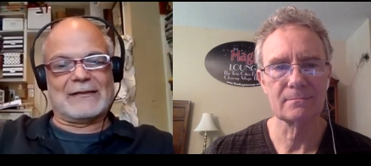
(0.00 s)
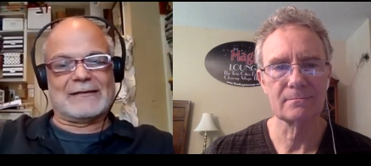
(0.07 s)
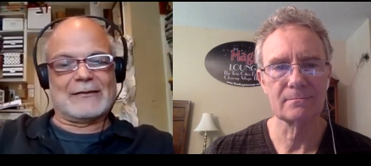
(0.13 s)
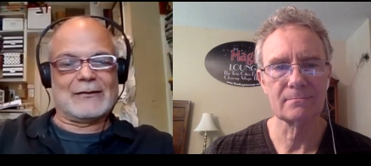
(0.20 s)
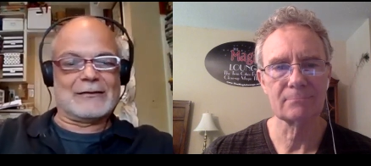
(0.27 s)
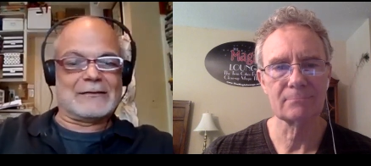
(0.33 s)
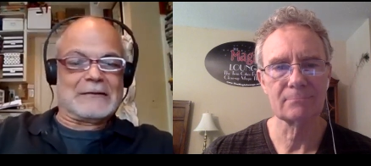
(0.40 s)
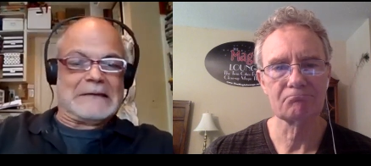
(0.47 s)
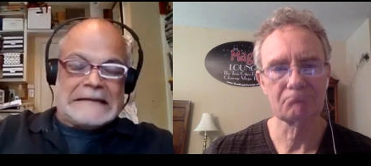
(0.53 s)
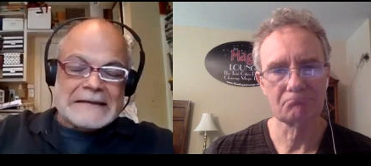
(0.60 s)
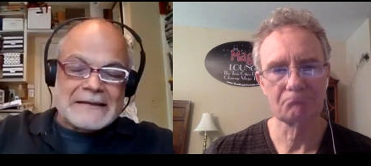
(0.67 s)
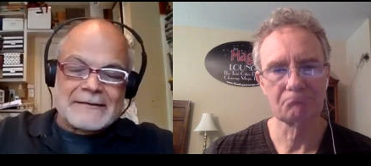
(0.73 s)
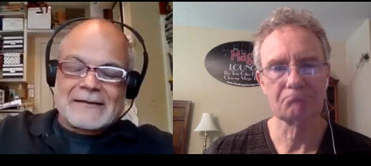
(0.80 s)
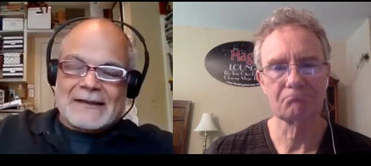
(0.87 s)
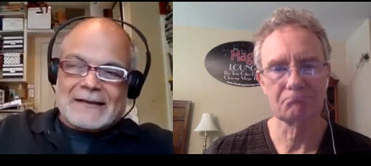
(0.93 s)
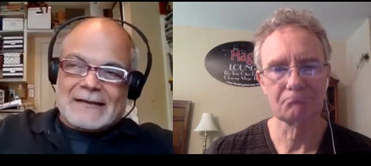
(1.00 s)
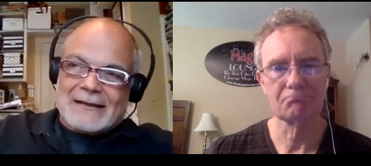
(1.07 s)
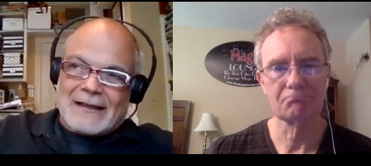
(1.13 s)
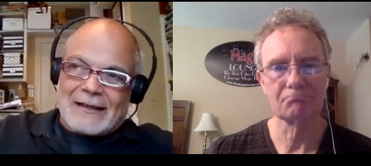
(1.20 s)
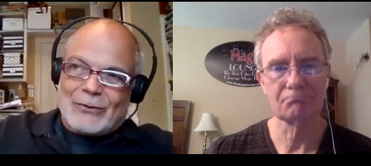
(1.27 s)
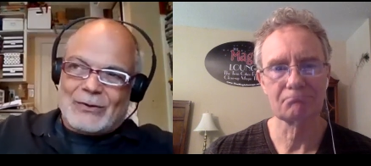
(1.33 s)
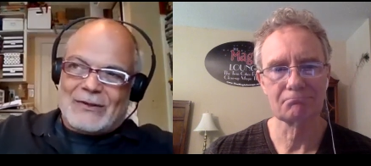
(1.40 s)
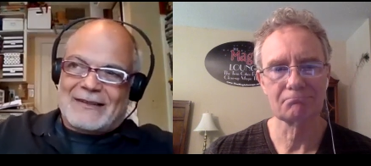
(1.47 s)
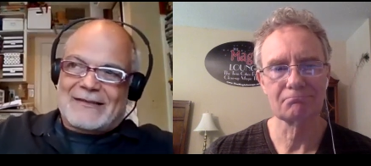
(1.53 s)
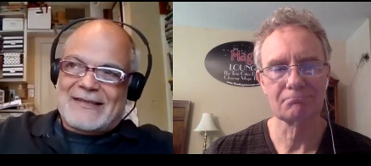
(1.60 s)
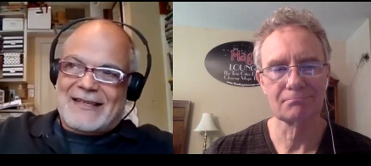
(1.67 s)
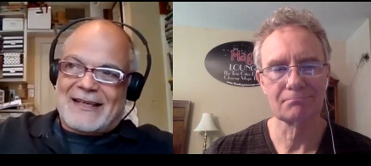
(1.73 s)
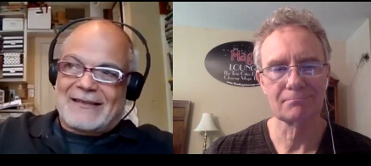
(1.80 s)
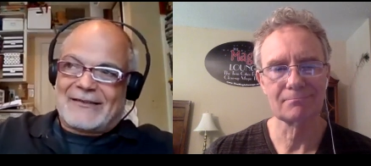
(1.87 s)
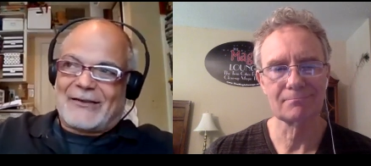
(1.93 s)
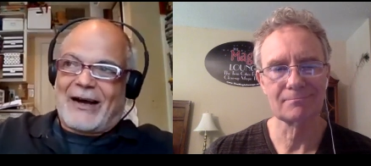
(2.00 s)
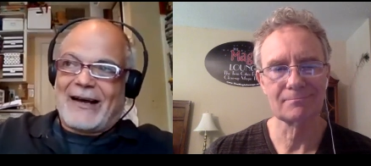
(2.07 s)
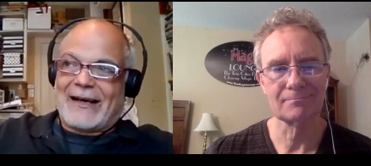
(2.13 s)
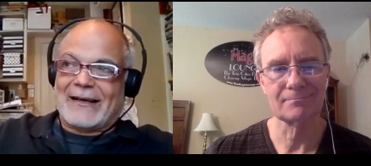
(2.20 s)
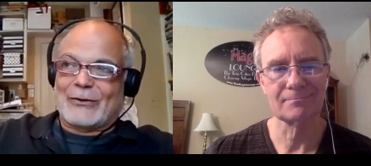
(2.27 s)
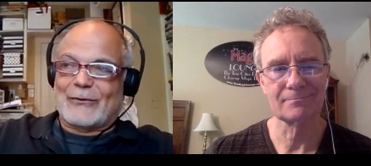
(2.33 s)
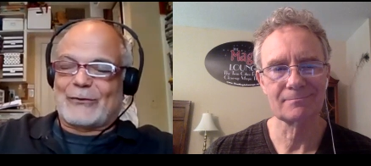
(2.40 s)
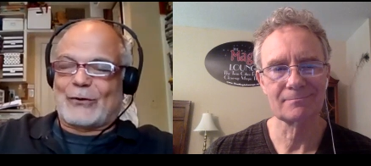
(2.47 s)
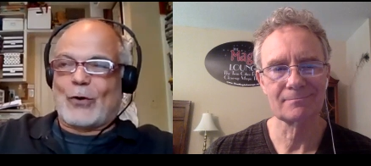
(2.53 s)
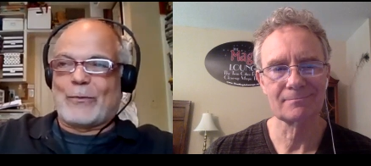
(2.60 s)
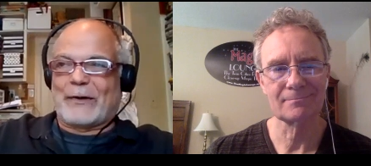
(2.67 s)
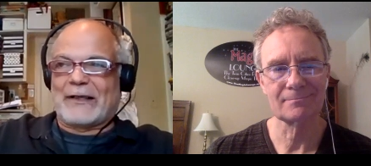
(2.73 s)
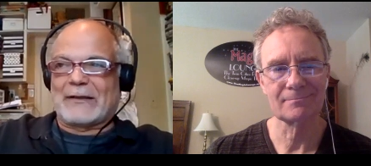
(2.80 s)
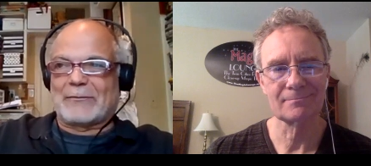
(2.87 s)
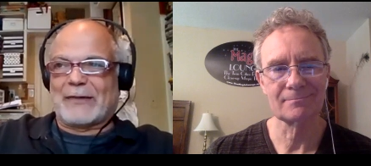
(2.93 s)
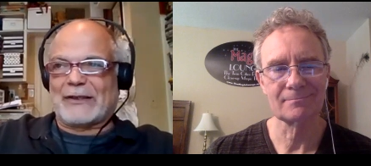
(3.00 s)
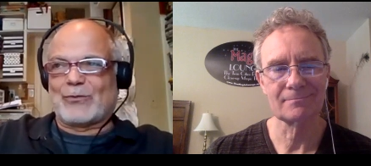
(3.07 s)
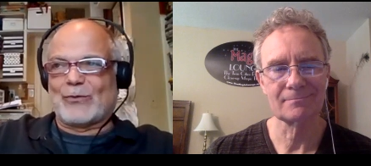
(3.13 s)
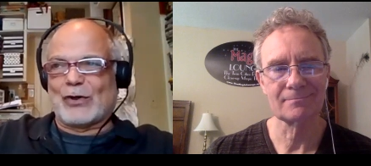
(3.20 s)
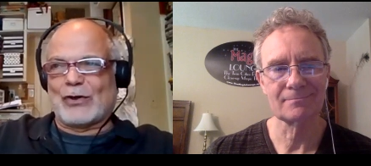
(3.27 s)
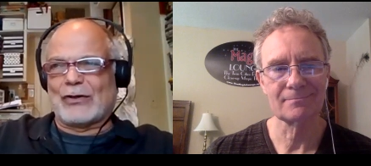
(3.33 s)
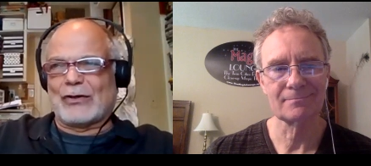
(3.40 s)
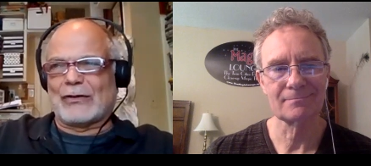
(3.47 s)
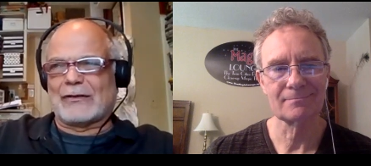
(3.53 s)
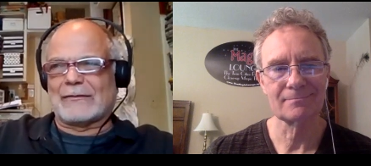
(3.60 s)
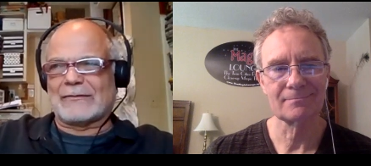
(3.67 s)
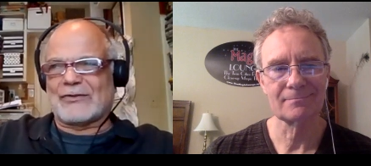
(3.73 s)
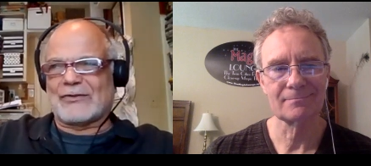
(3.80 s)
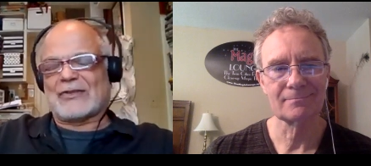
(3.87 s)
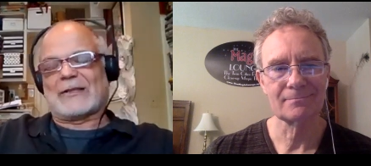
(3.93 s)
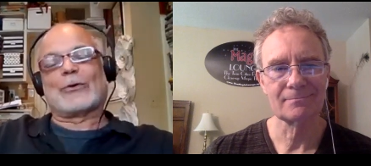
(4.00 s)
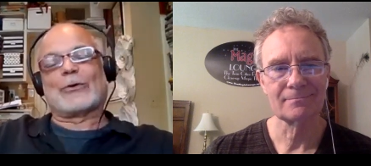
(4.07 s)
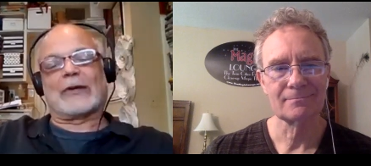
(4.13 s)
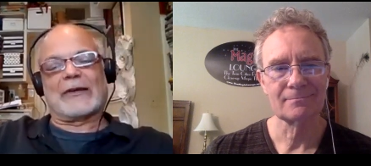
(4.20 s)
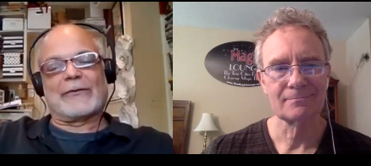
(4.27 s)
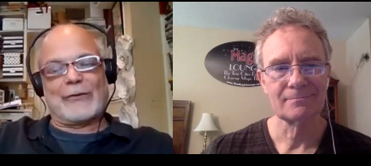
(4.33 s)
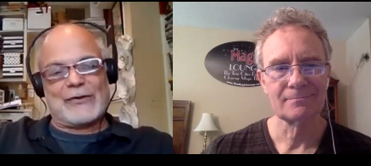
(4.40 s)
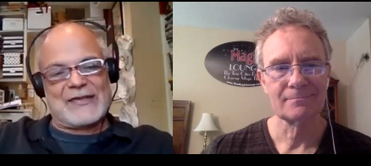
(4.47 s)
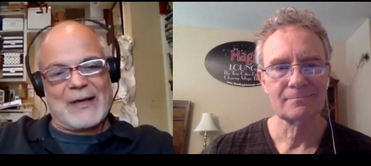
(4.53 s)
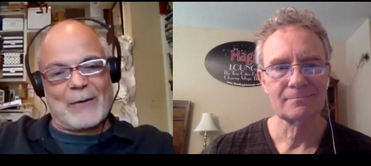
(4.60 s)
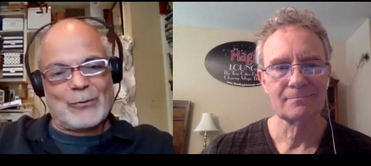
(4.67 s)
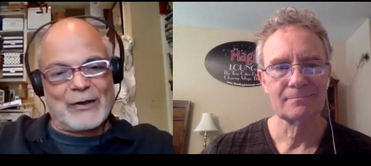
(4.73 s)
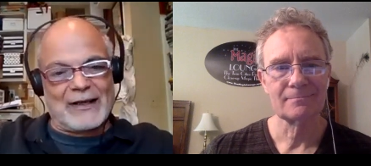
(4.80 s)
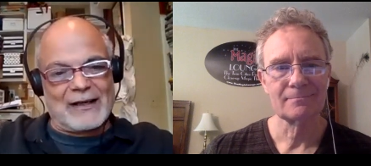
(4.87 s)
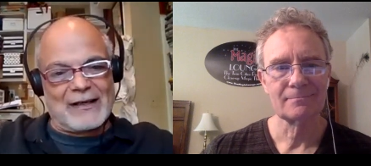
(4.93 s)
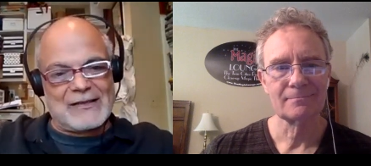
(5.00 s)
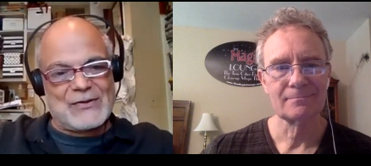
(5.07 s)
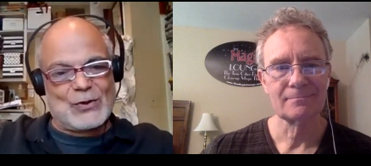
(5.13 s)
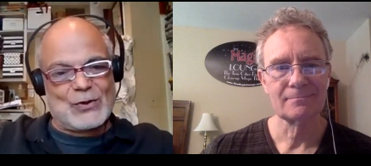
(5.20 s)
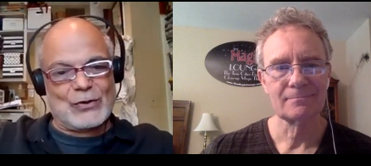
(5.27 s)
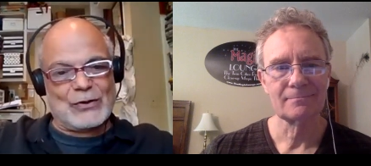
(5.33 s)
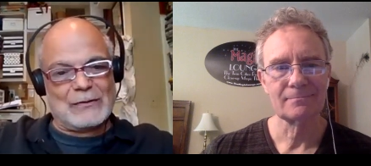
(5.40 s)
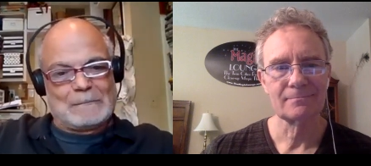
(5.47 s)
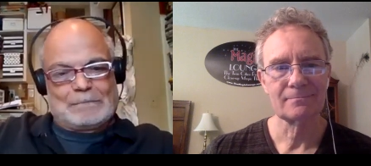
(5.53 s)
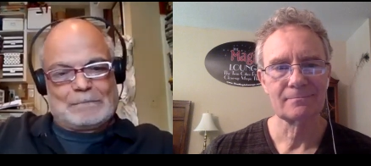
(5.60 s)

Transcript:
Speaker 1: Or I would say tired of corporate, but more just looking for something else to do.